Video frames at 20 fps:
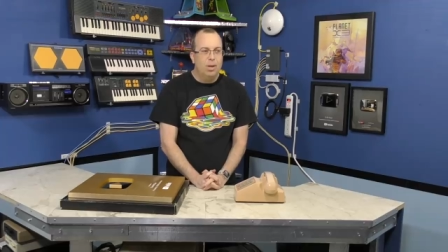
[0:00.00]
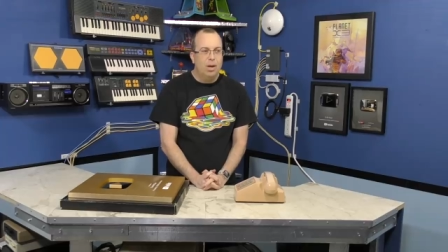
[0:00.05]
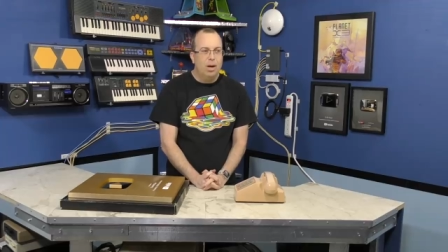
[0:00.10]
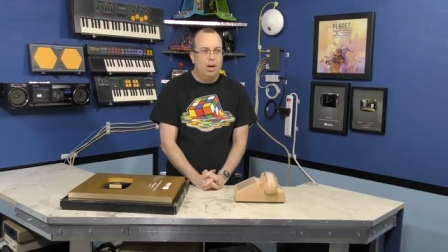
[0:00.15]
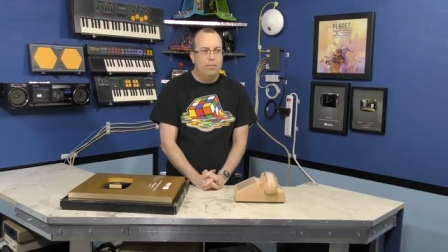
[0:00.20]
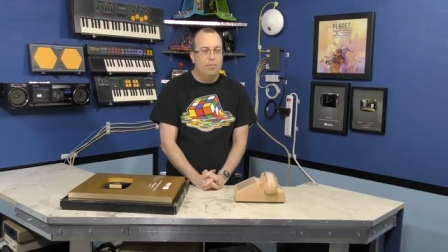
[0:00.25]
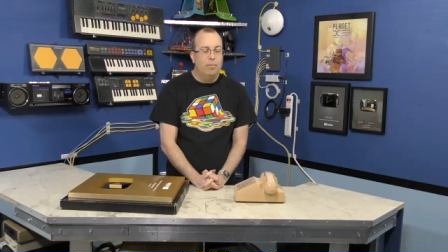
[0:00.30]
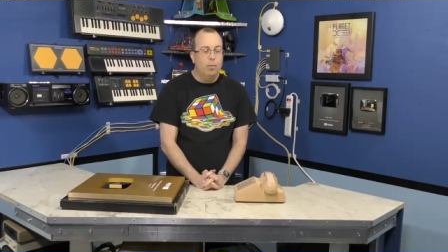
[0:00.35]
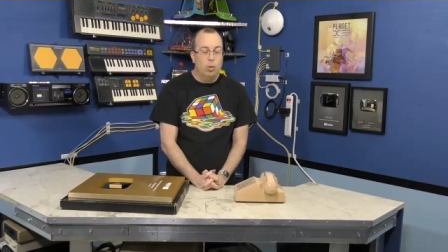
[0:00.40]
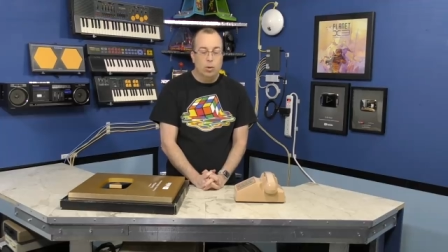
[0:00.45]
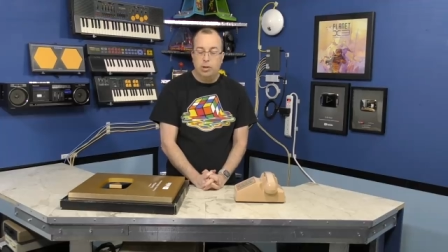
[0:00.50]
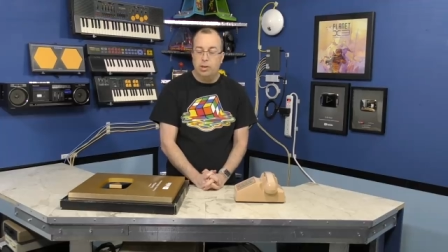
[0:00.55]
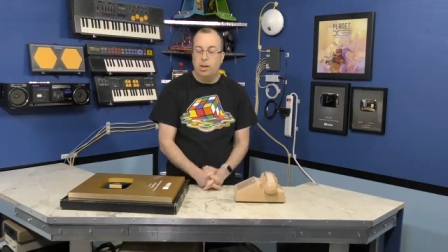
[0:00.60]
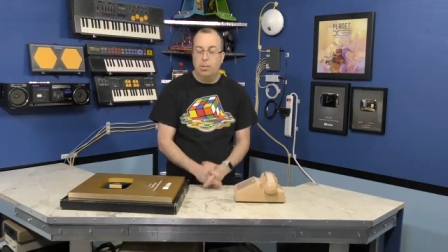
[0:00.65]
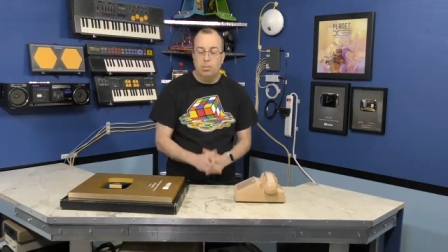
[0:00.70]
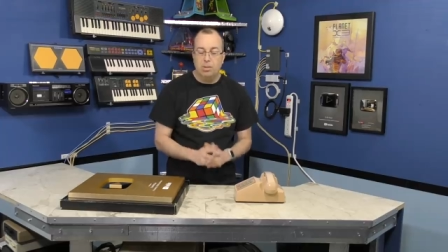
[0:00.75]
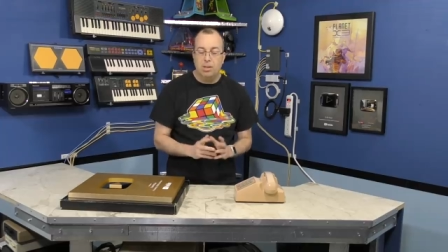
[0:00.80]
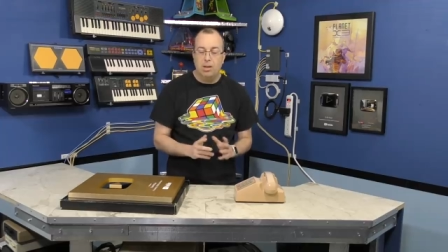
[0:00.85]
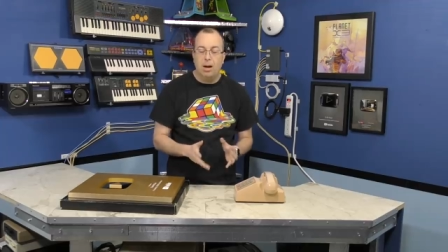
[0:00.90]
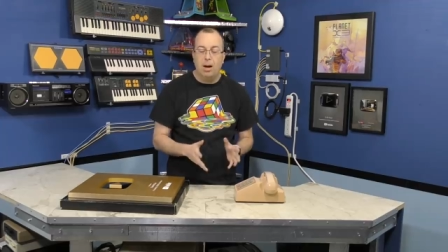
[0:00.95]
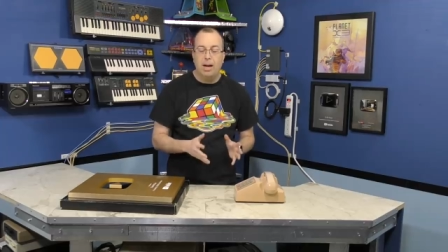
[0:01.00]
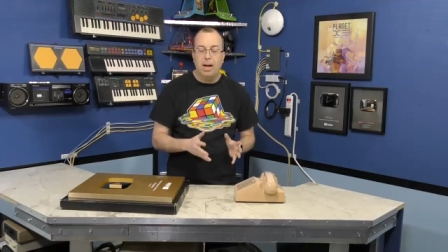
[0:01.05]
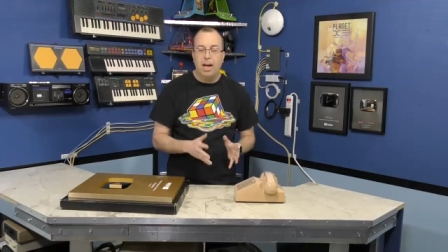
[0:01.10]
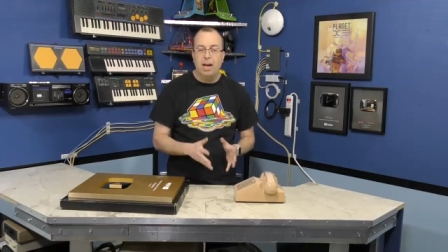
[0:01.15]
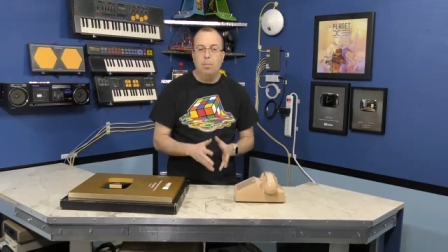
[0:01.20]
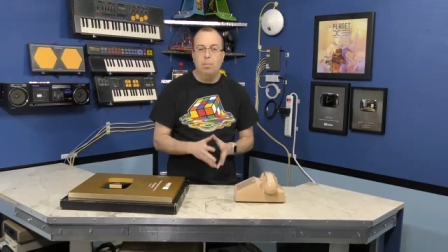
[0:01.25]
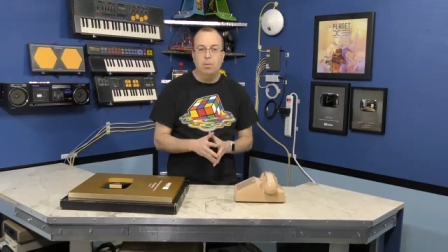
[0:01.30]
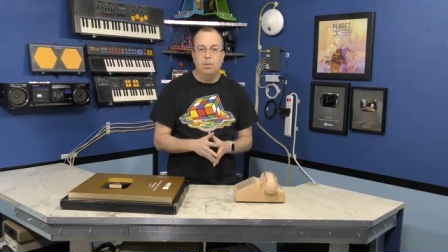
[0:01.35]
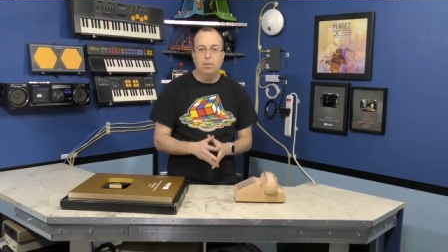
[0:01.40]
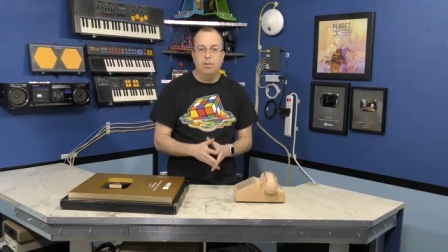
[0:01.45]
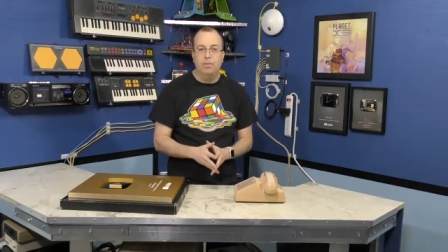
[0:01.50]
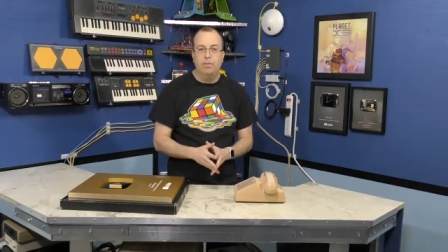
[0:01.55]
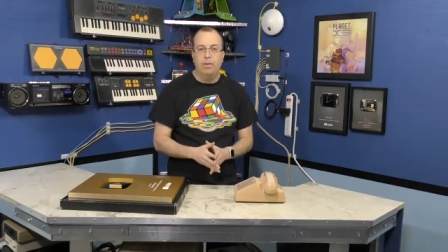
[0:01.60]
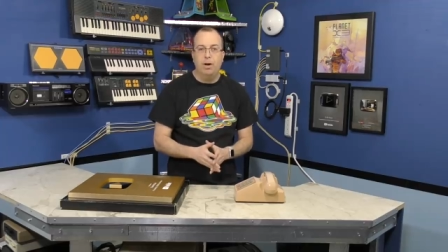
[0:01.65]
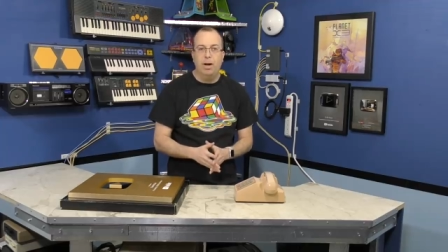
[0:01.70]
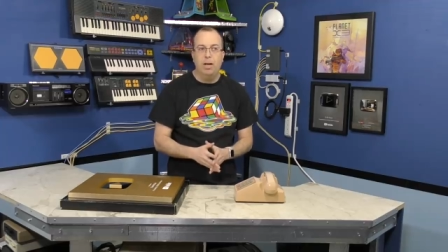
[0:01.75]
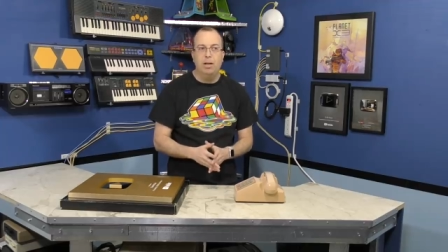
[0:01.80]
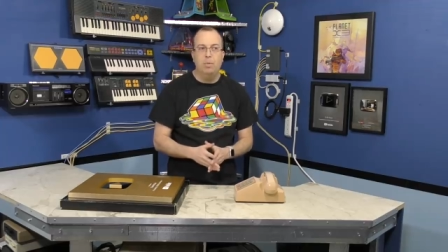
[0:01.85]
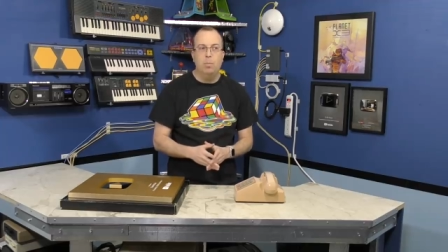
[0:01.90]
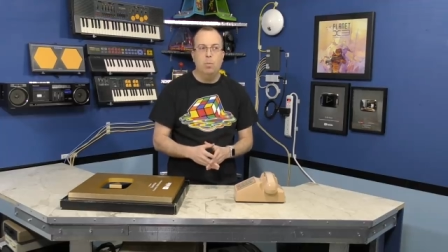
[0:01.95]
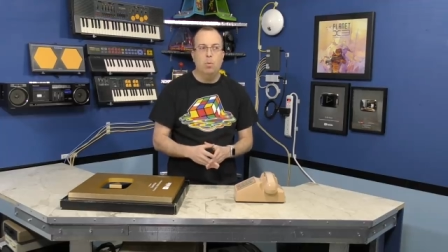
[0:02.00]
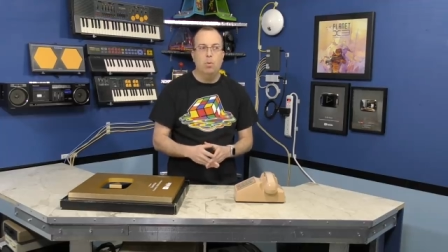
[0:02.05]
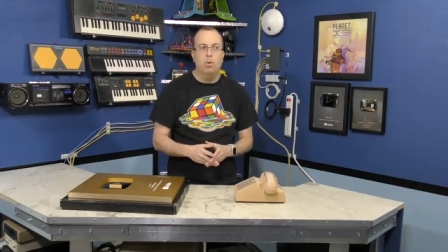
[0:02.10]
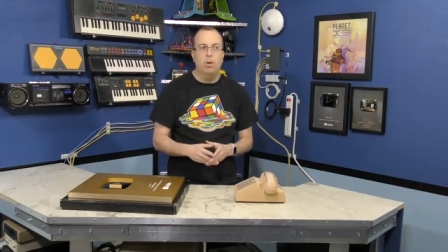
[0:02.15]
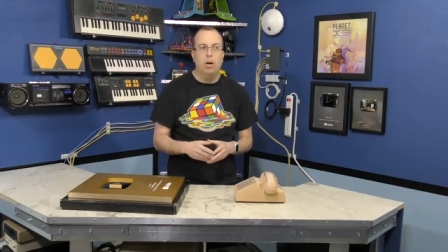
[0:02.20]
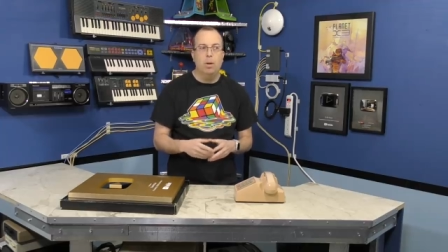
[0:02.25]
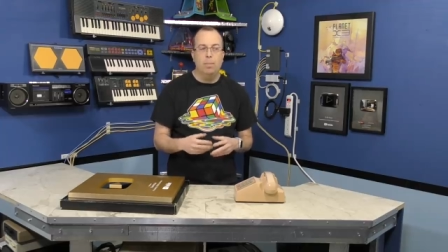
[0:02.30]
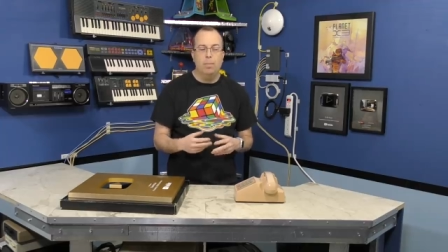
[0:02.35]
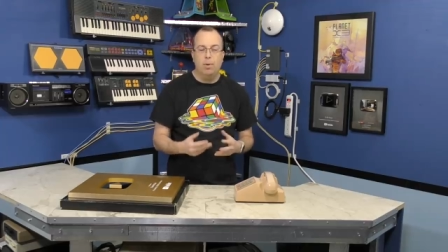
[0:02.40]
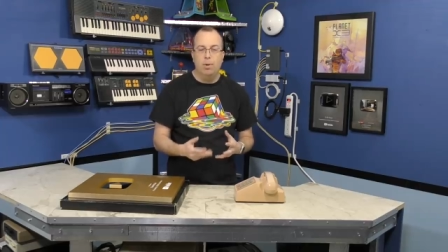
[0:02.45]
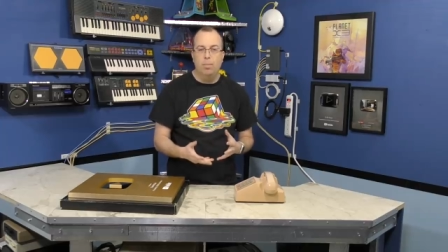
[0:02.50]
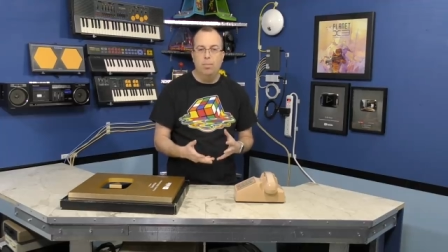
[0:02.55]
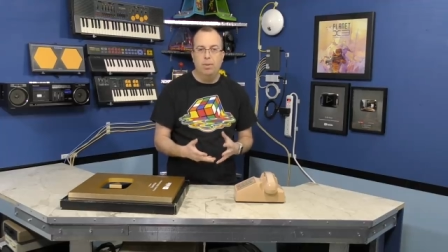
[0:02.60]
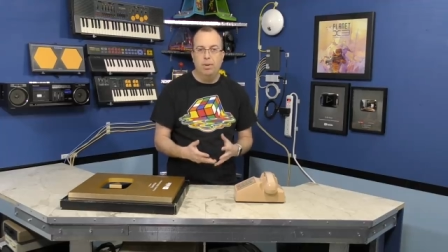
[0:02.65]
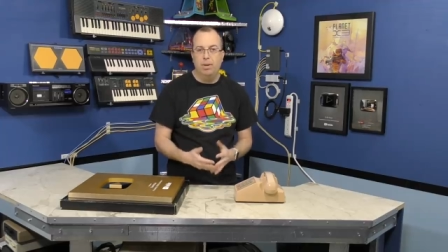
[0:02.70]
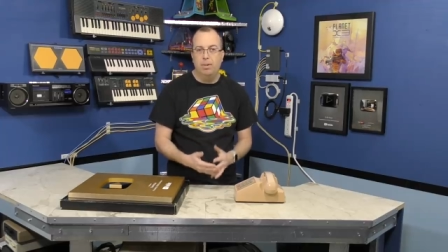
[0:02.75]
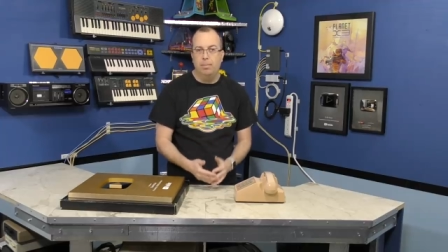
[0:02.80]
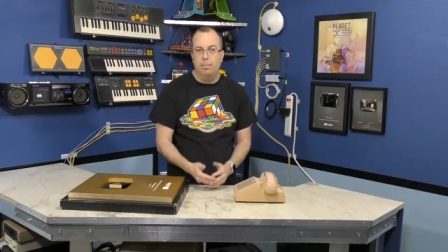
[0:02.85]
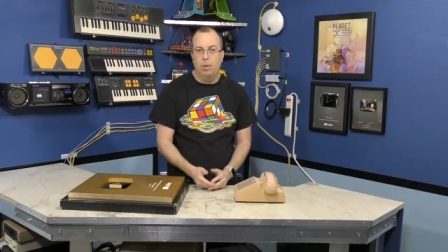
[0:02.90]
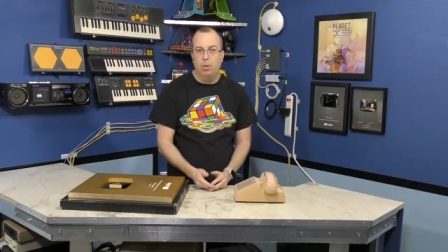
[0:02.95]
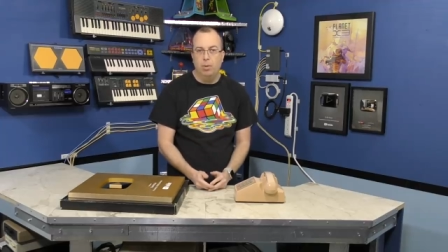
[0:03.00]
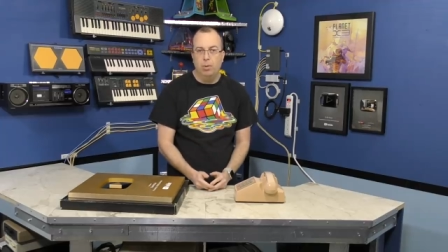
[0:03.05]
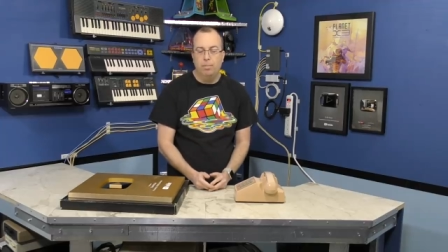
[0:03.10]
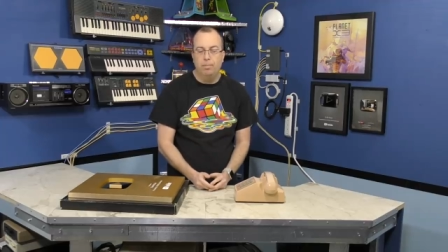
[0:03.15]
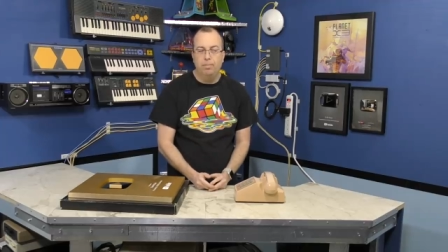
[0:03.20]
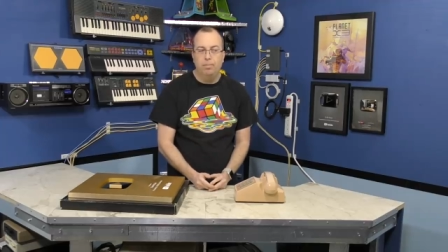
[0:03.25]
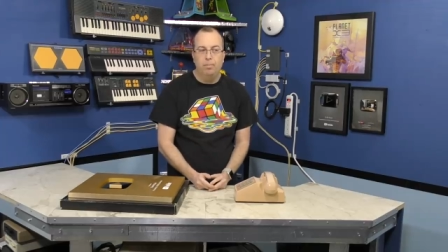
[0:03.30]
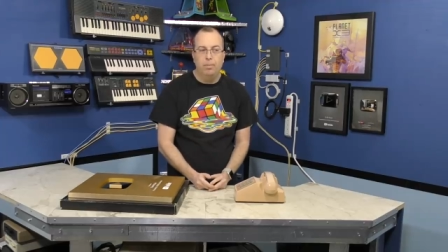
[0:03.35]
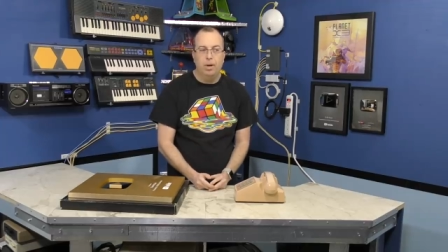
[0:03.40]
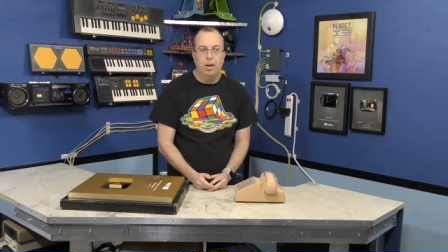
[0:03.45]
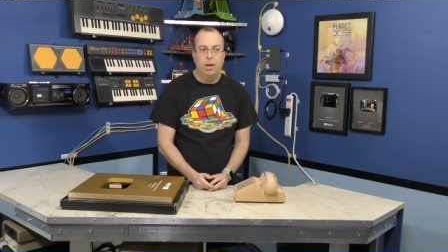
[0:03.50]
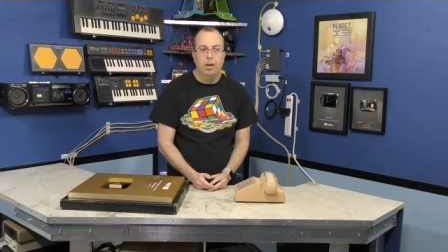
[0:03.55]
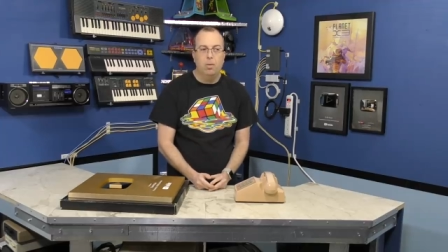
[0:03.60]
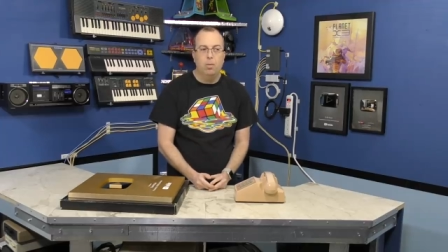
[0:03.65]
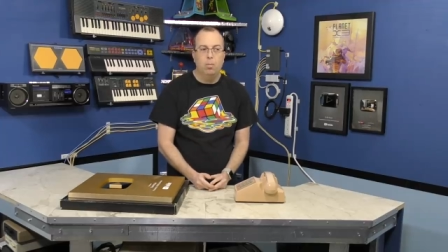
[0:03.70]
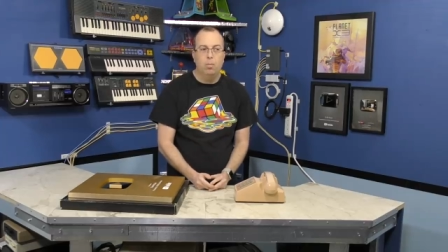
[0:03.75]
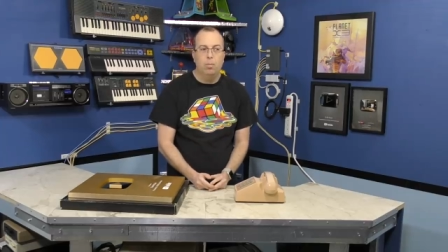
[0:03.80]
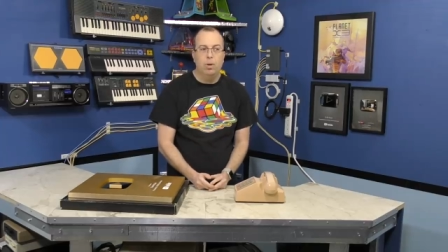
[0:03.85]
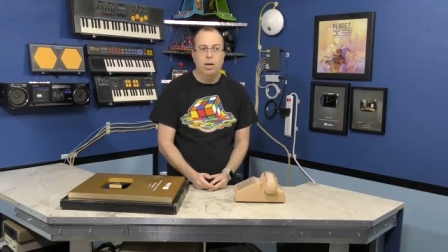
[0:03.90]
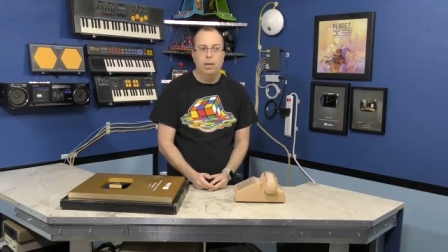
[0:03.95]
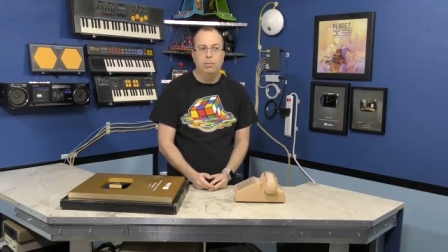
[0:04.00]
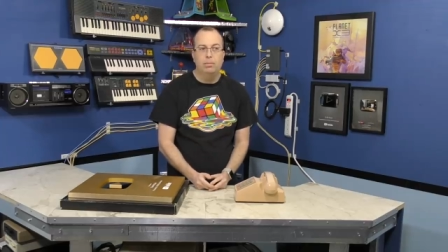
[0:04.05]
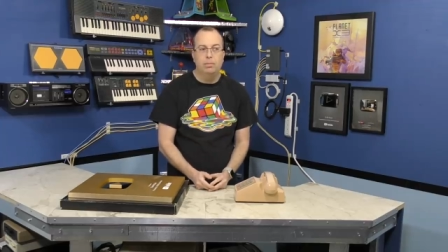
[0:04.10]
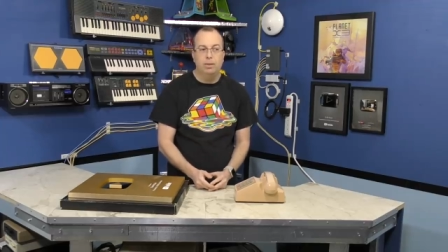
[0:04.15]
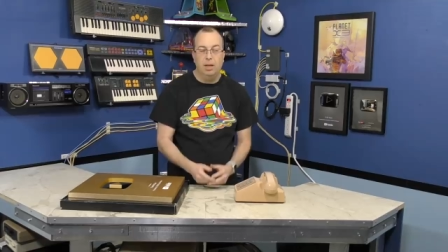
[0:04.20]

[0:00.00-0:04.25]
unfortunately I was not able to find a more appropriate modem uh, at,